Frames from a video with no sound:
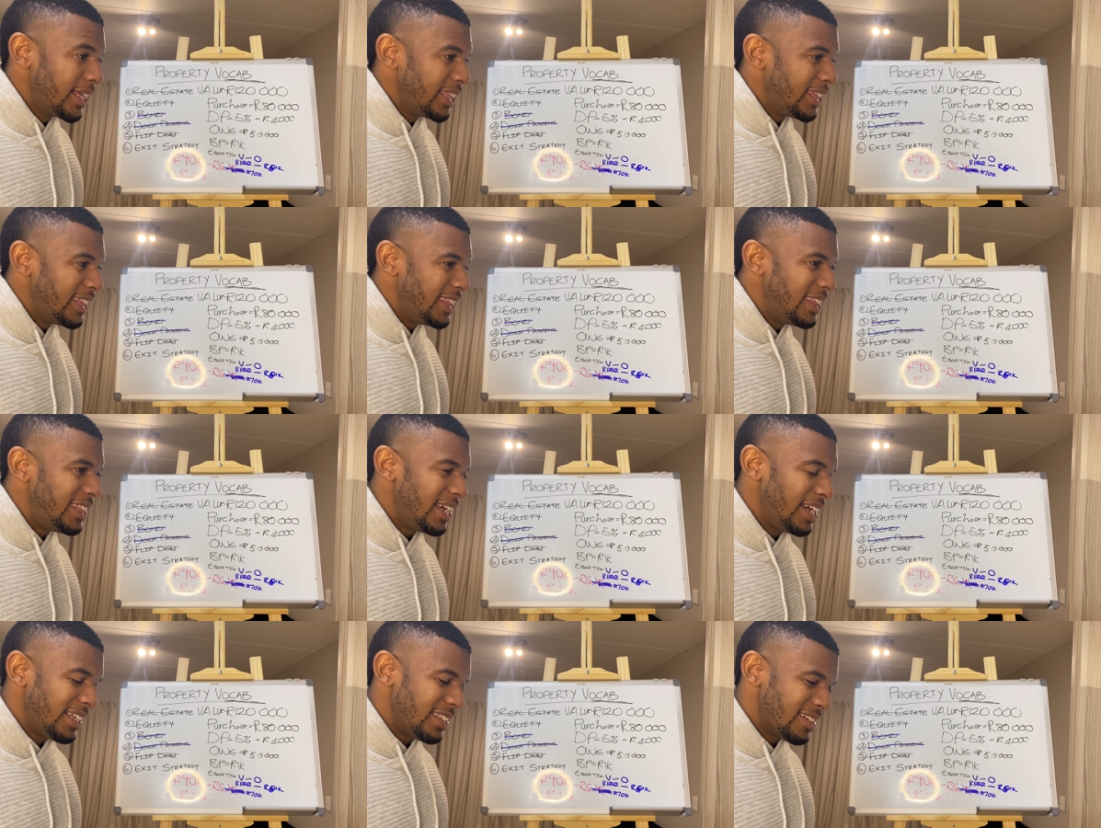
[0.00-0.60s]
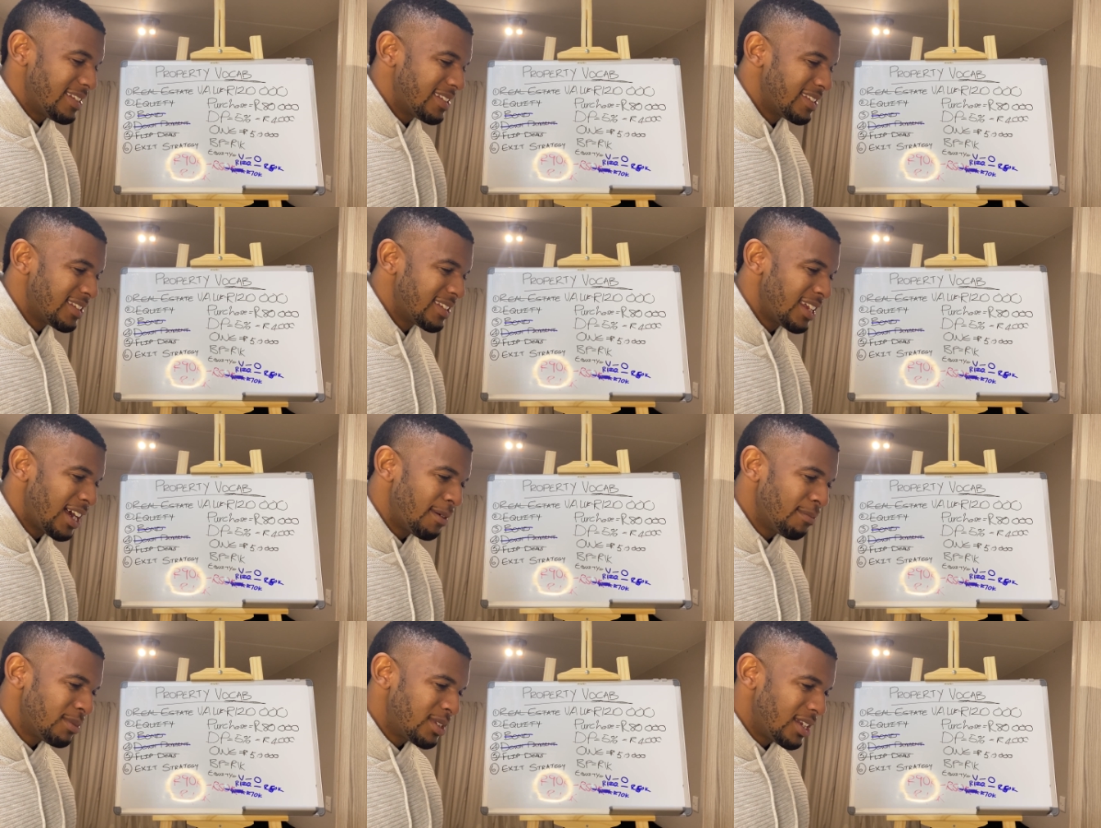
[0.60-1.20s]
then
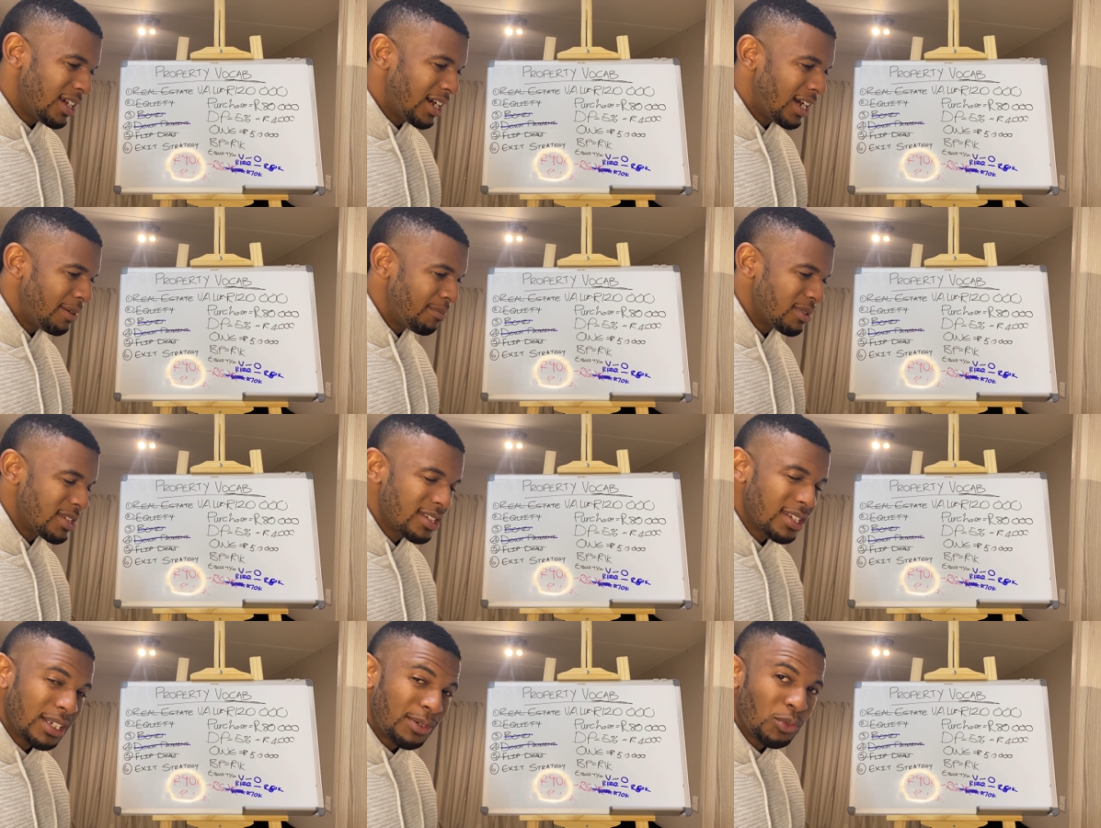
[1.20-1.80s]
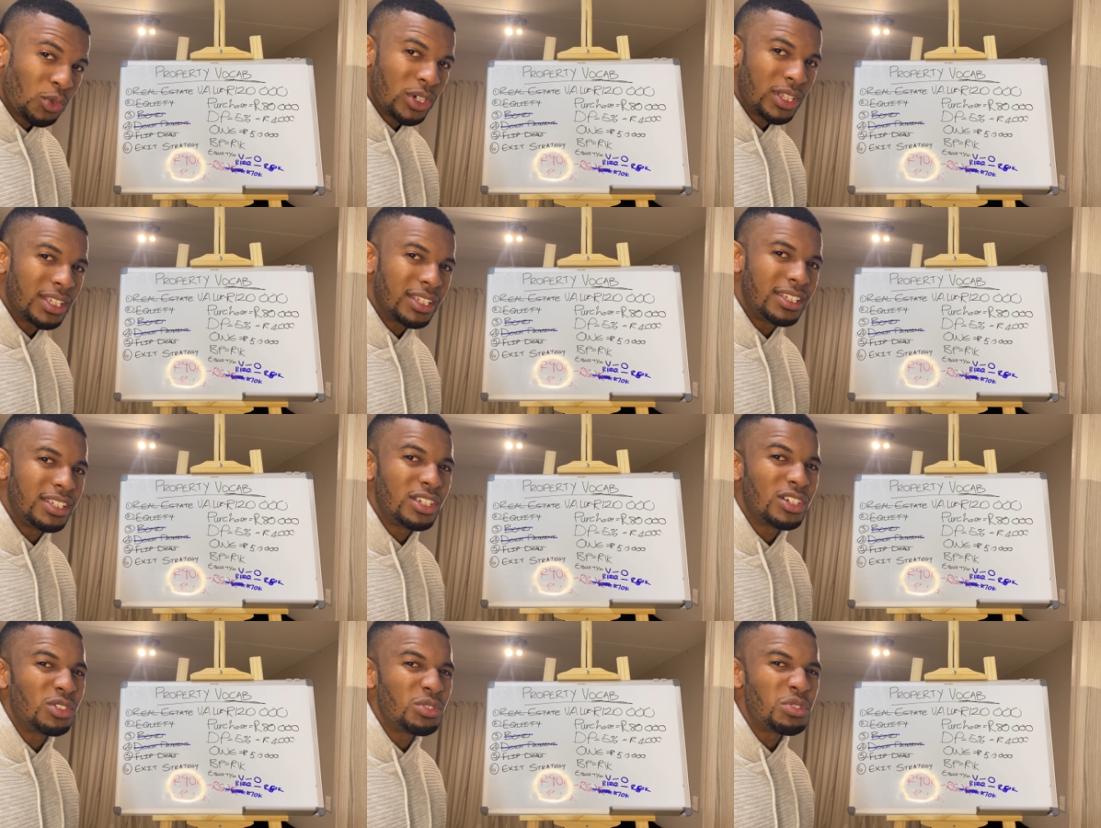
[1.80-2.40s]
sometime somewhere in the
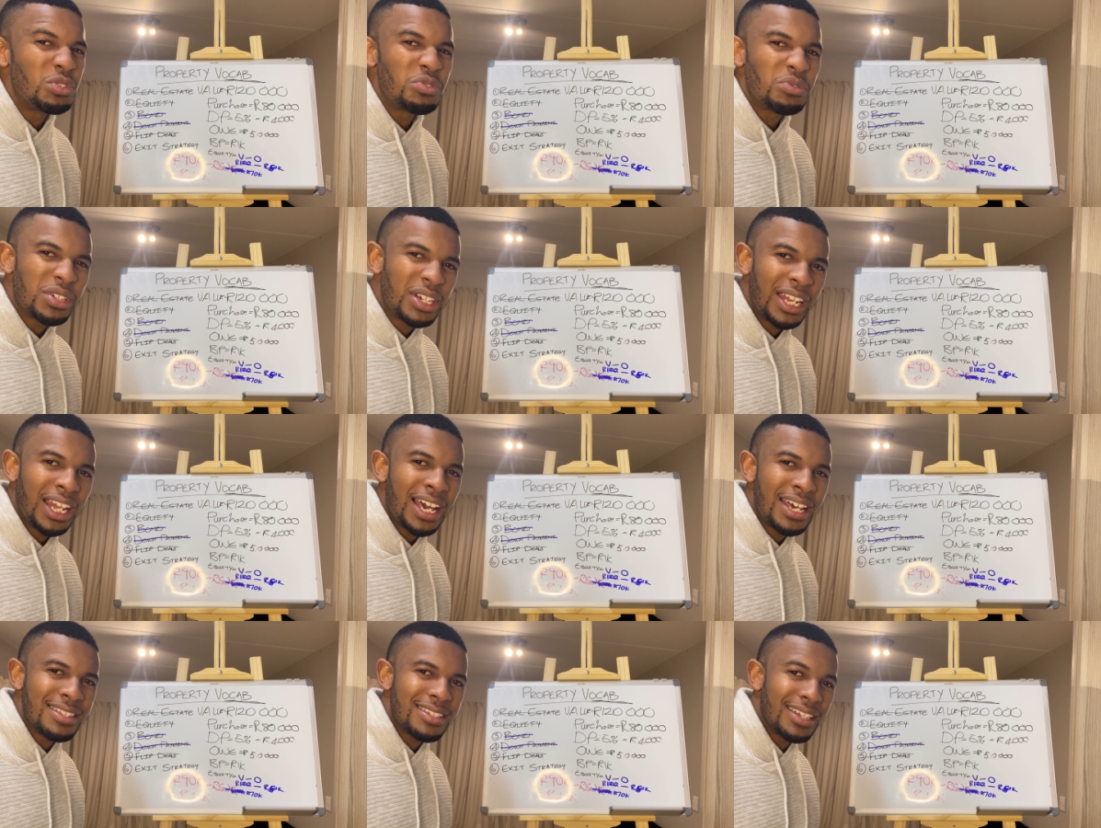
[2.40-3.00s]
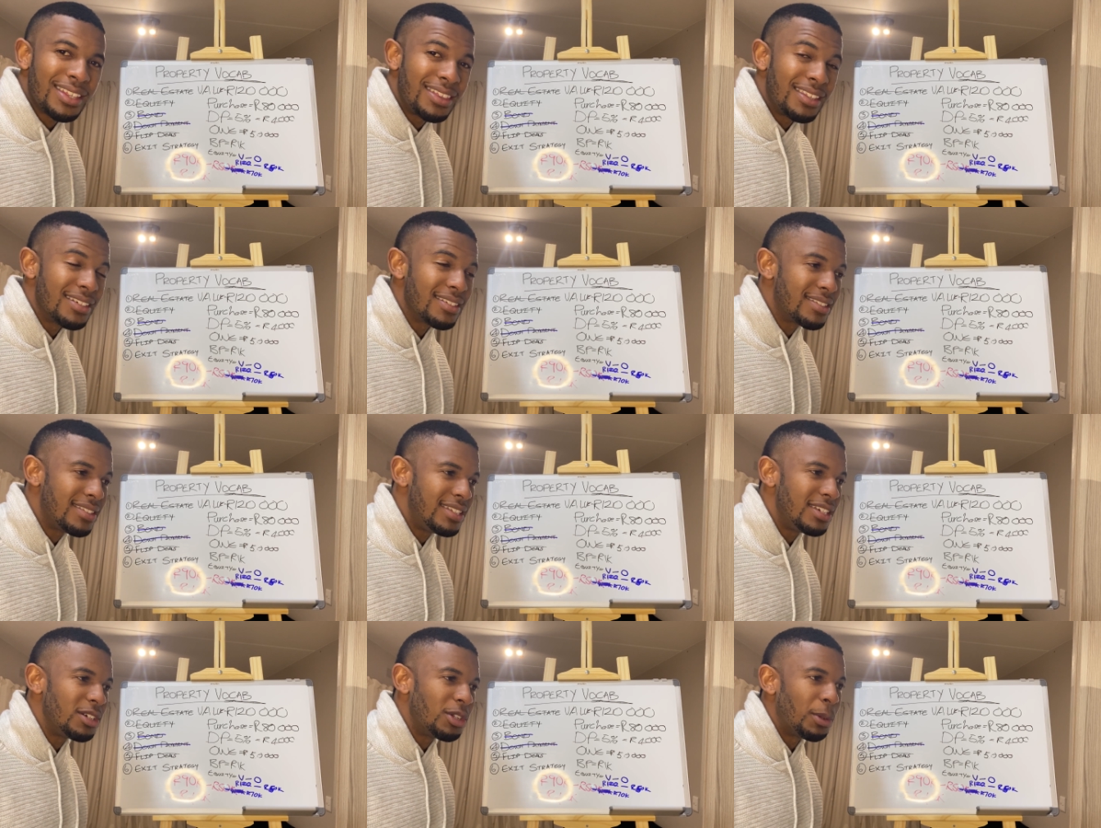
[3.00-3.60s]
deal you realize that this
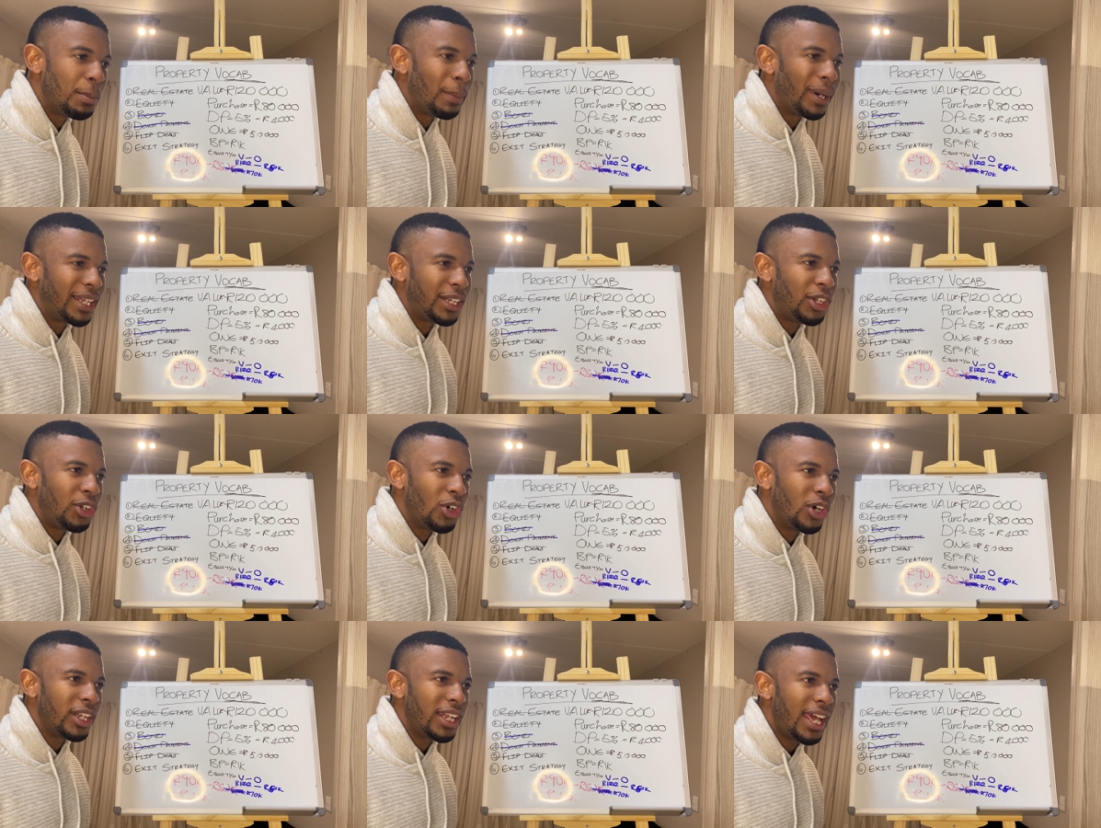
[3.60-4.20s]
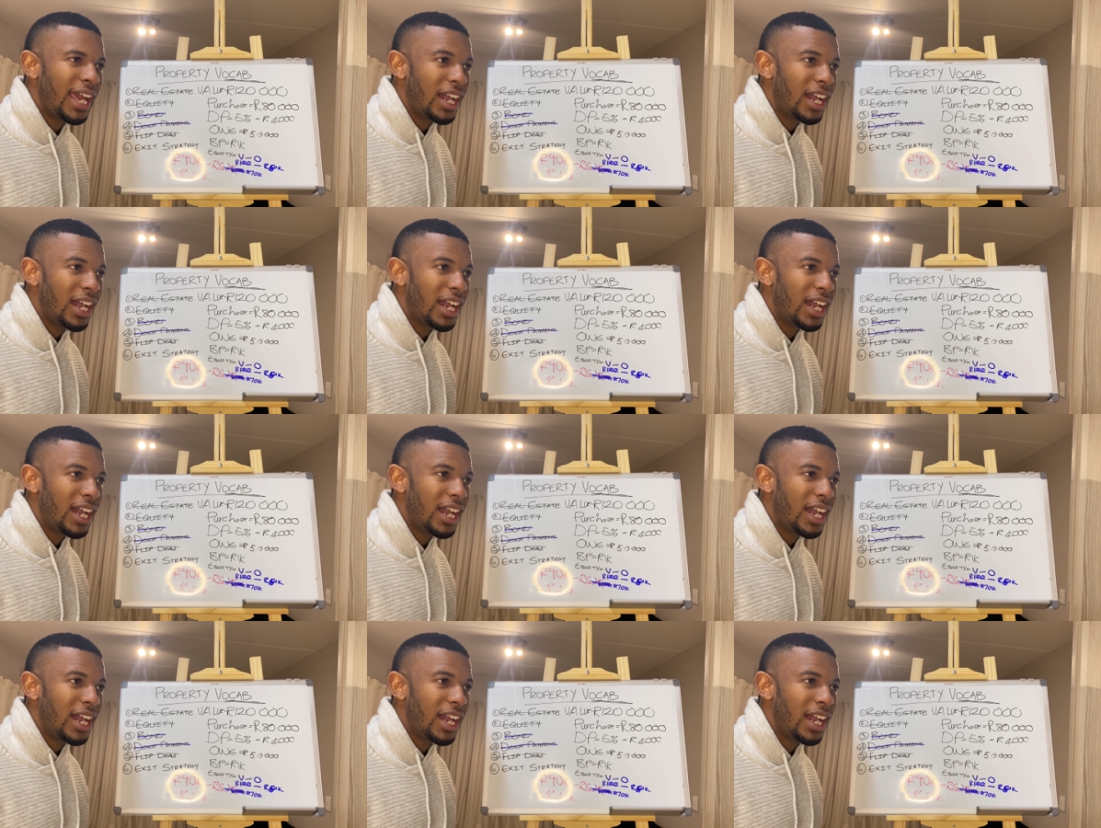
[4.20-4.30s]
deal might not